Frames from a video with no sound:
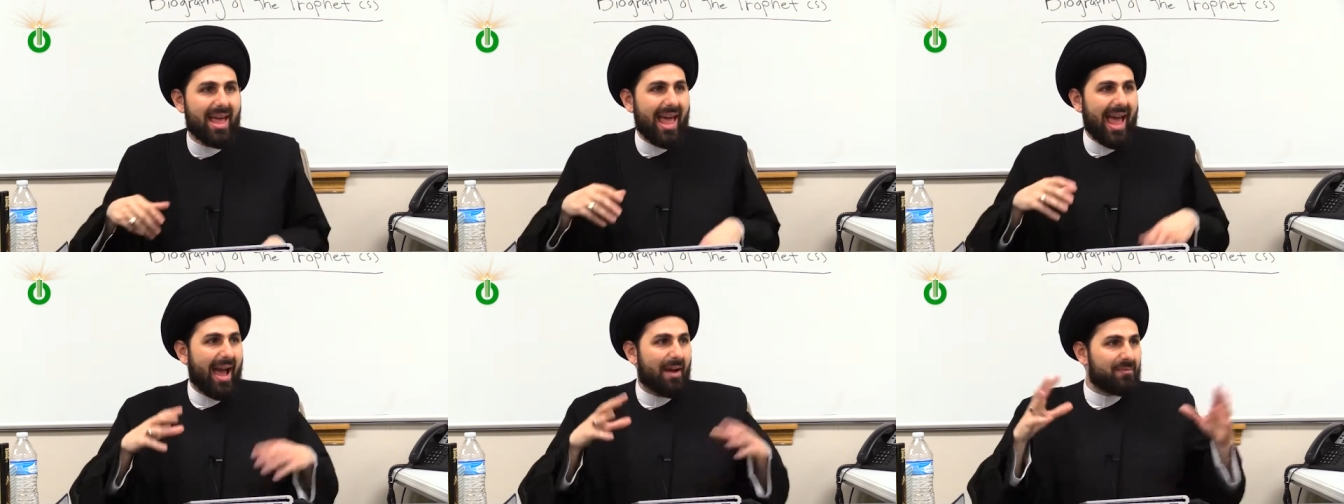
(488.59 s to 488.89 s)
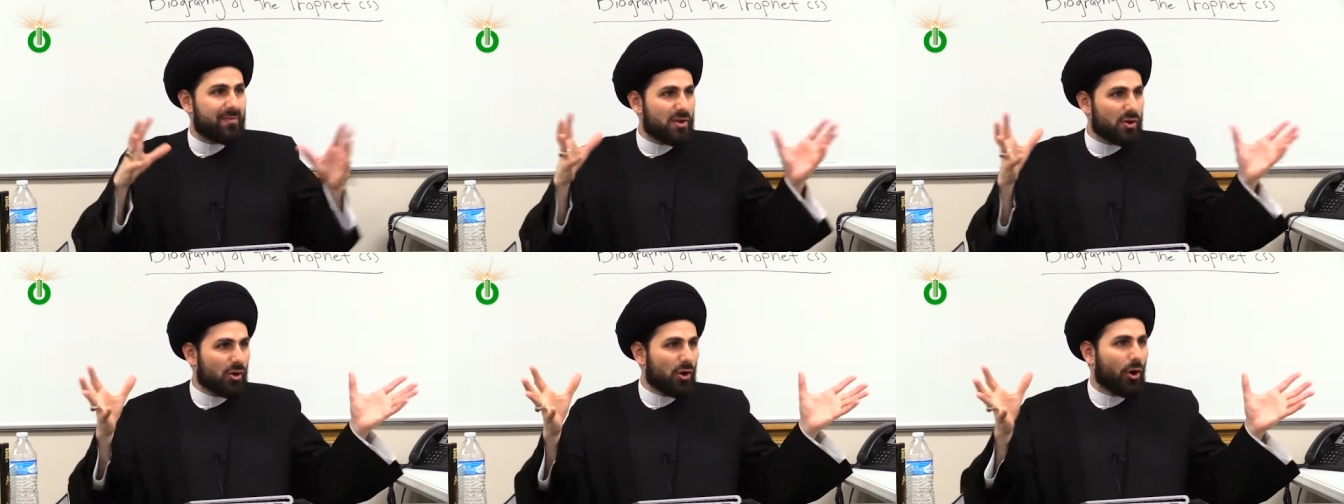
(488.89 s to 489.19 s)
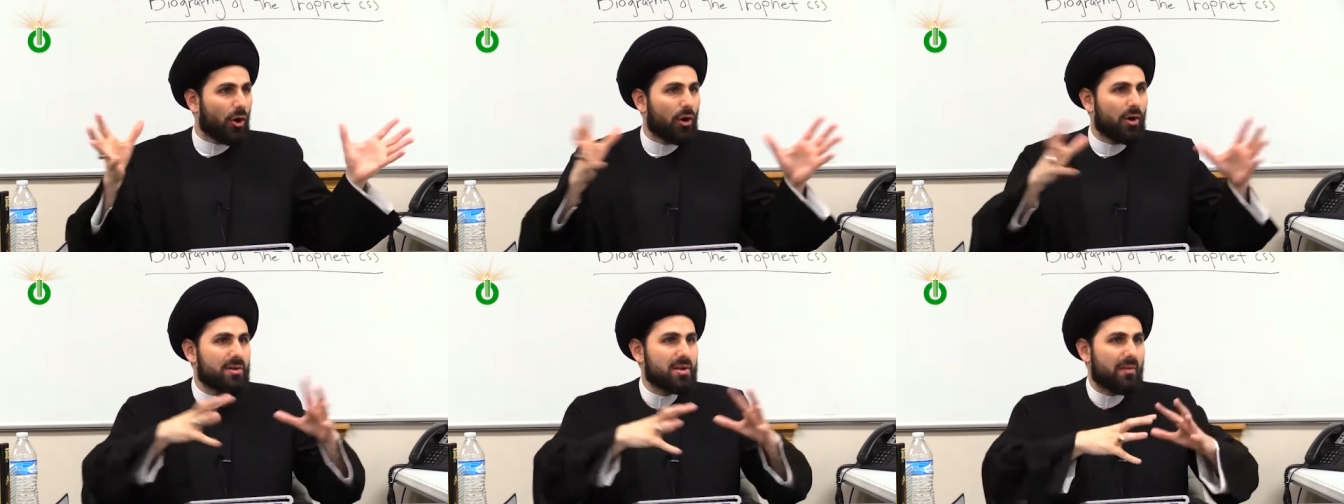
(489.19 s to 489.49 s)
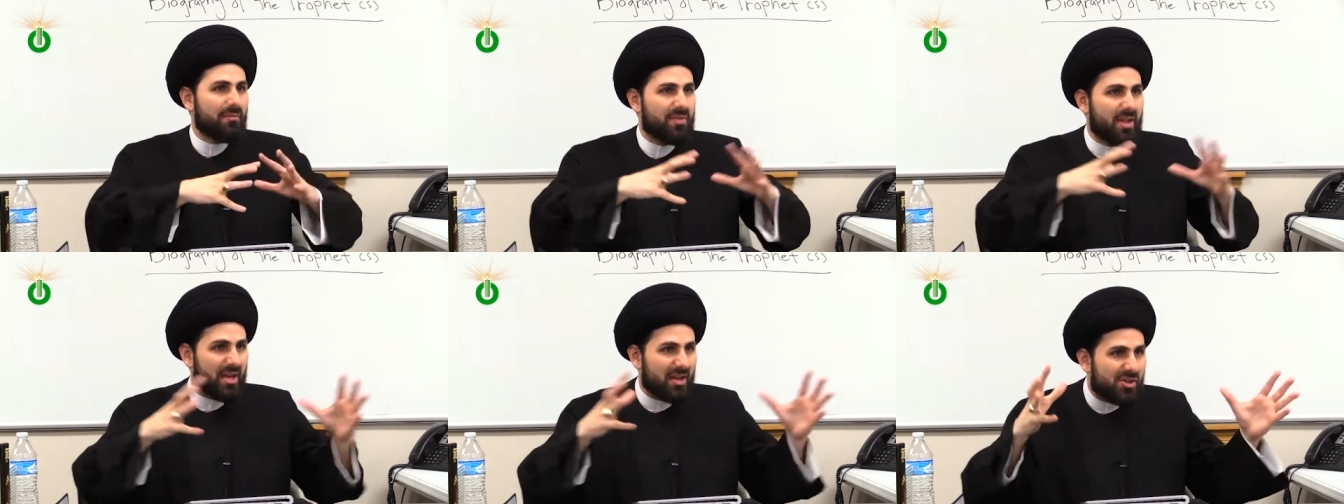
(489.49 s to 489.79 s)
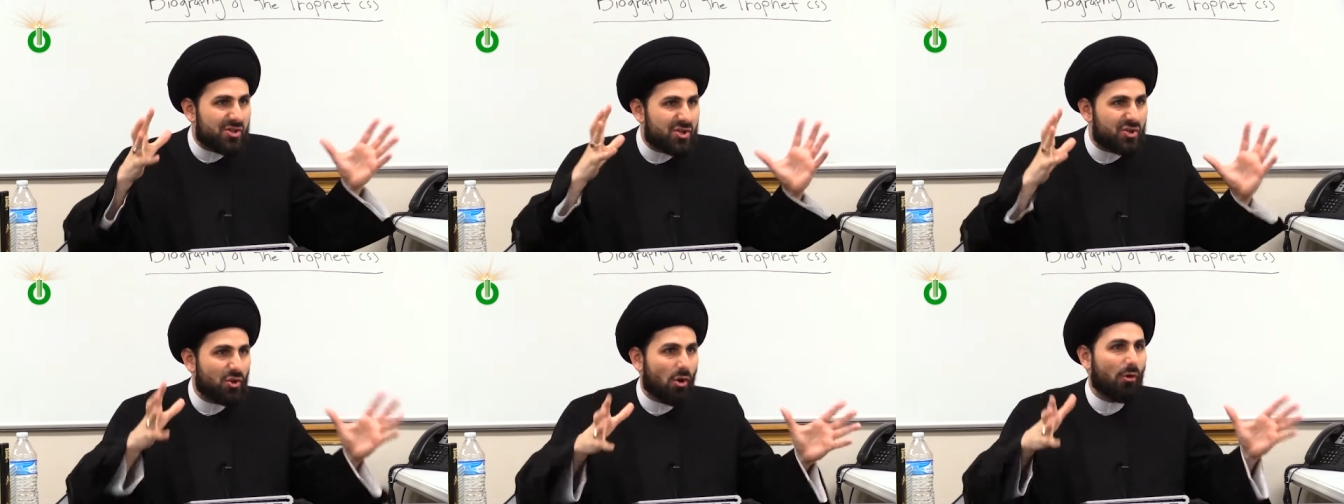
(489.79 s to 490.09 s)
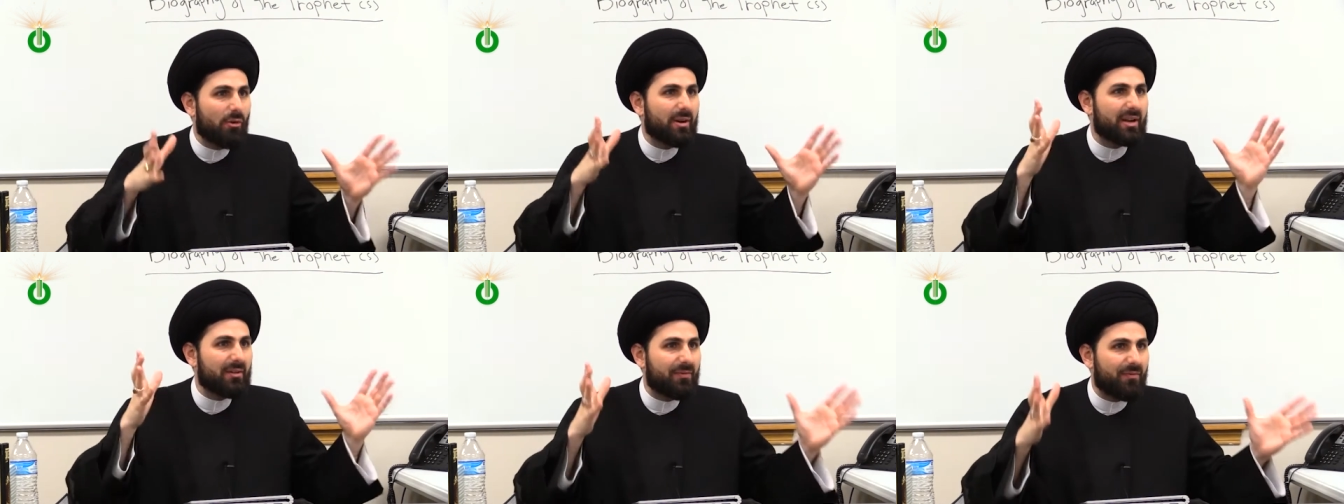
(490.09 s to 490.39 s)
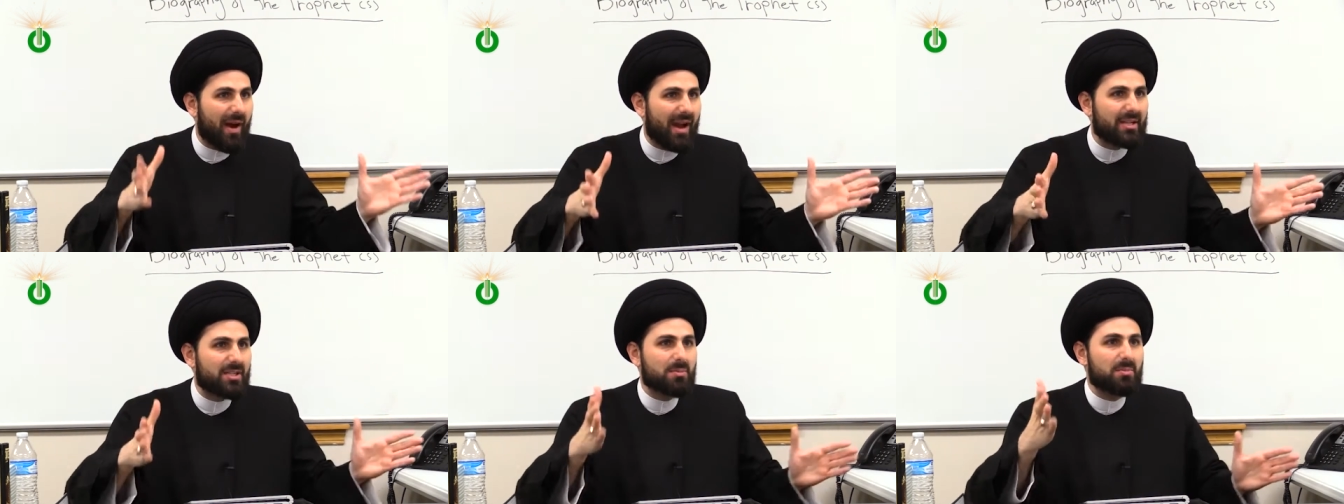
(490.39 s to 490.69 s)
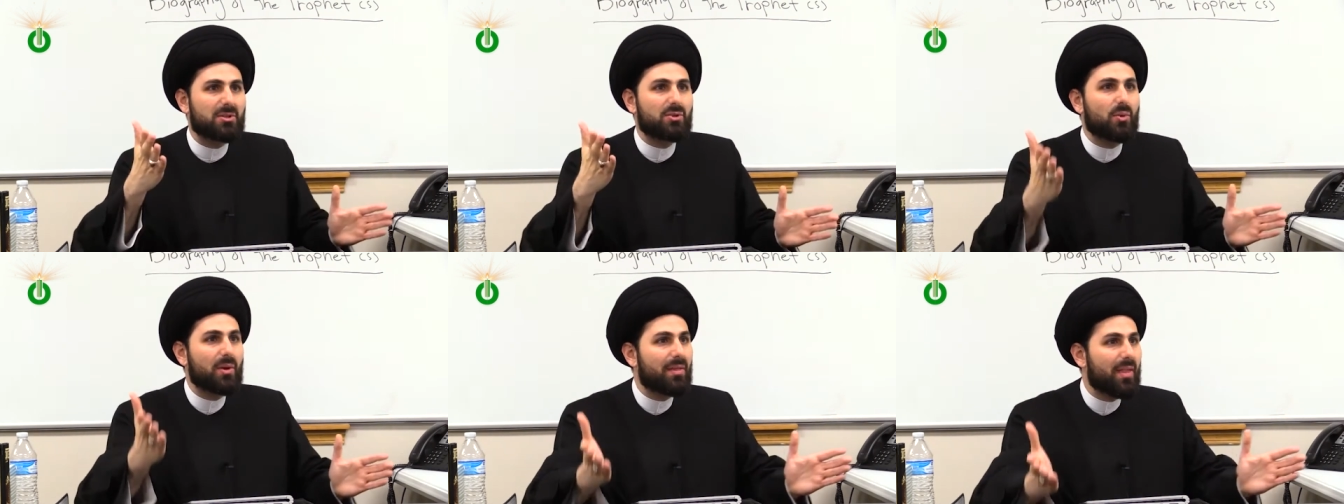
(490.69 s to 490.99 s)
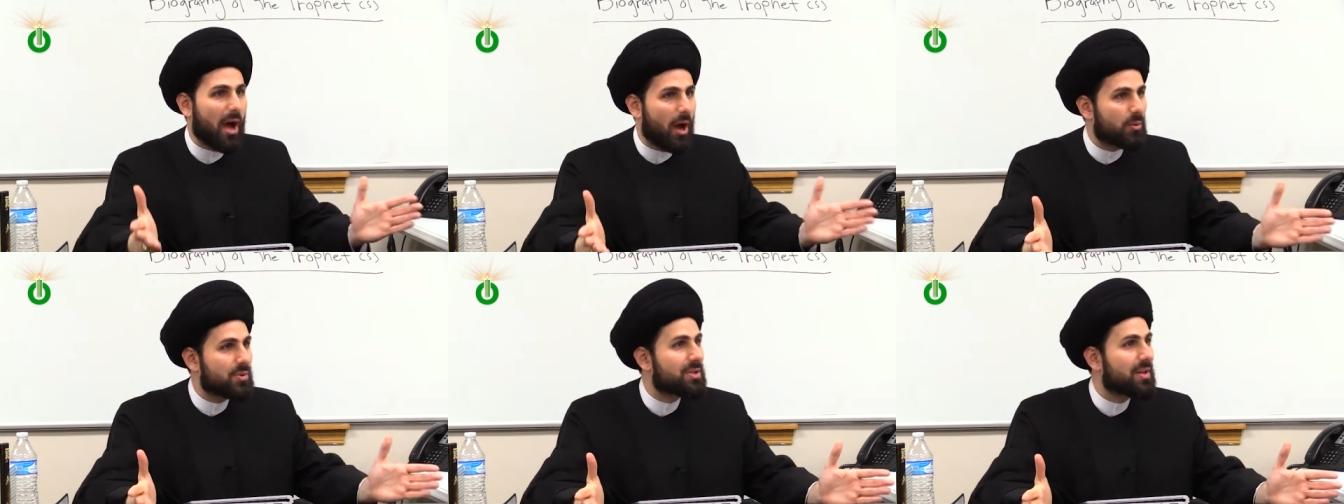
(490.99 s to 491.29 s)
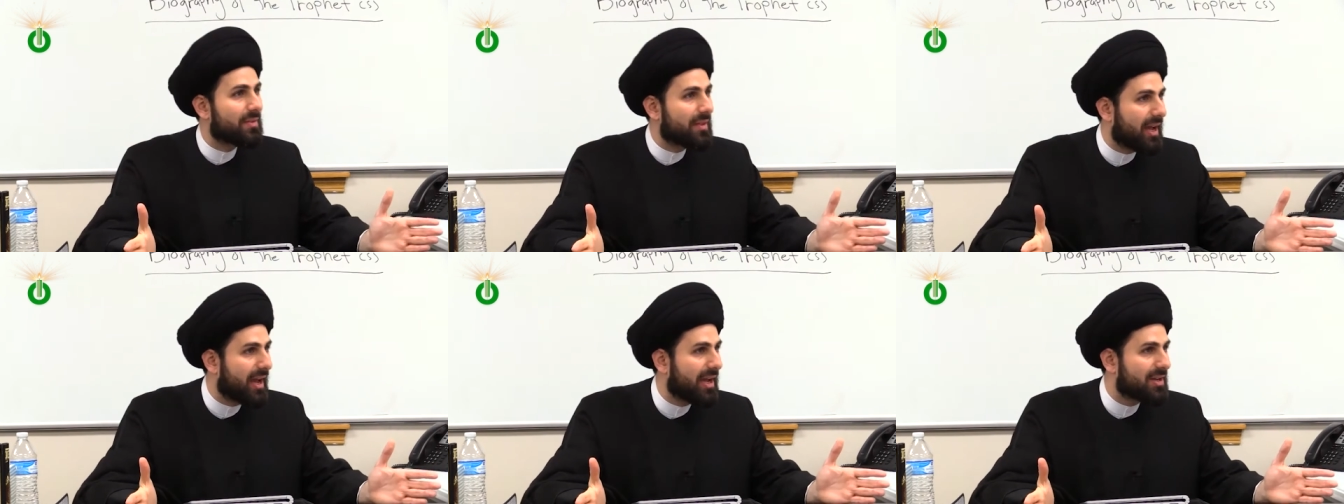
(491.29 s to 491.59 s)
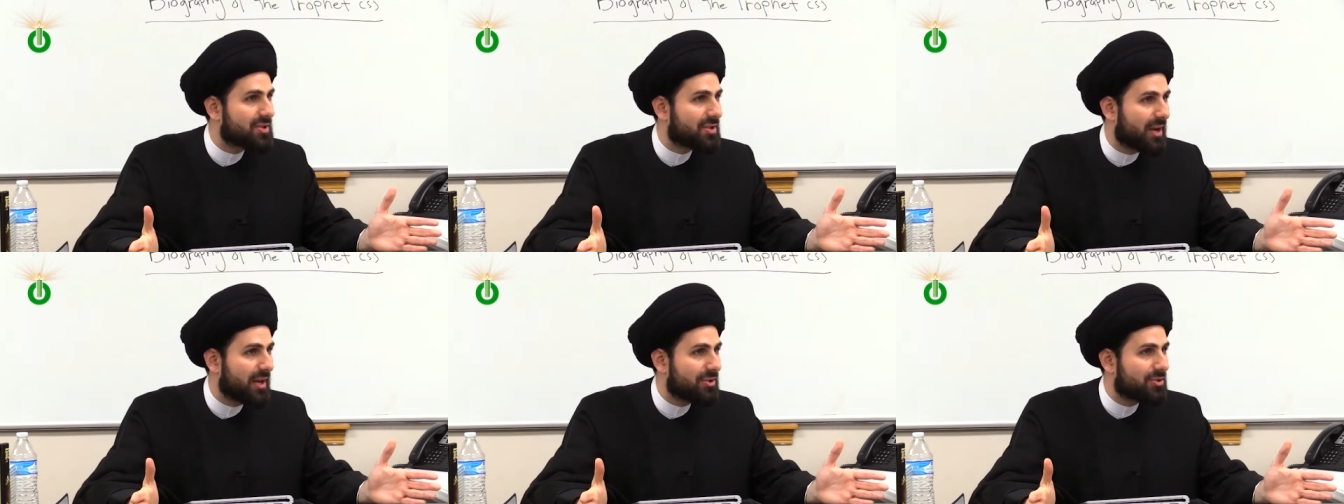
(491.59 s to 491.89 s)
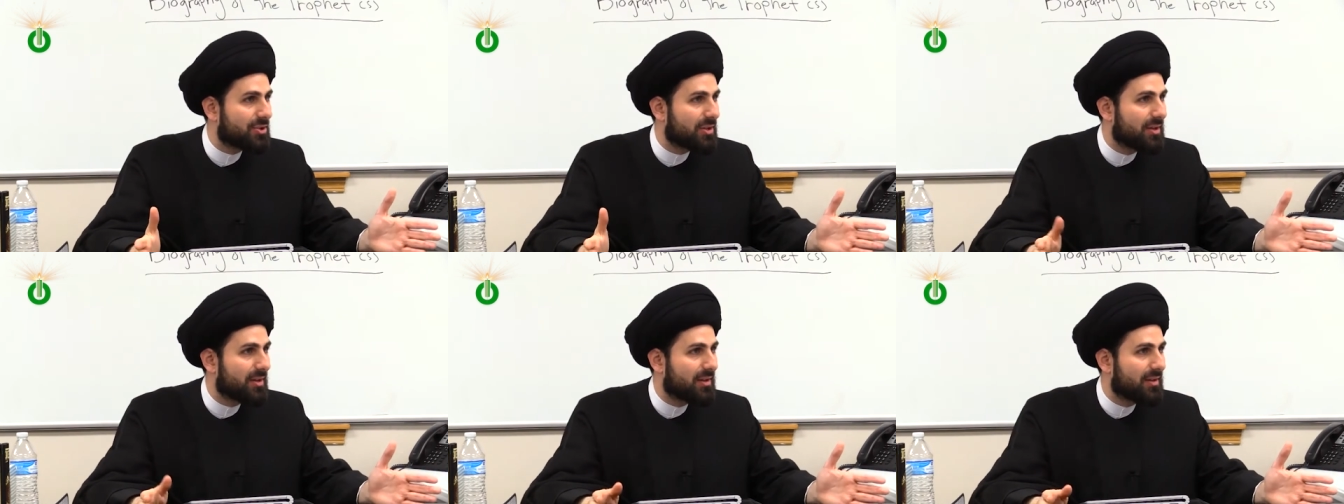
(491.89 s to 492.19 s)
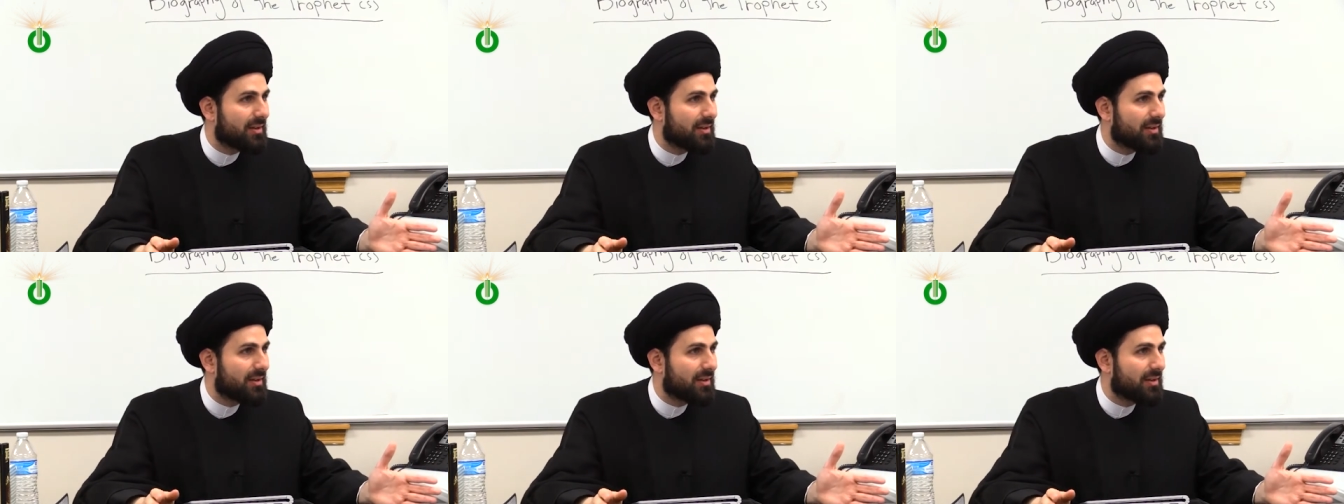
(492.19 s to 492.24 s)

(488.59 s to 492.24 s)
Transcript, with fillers: Have you heard of the historic fights between the Aus and the Khazraj?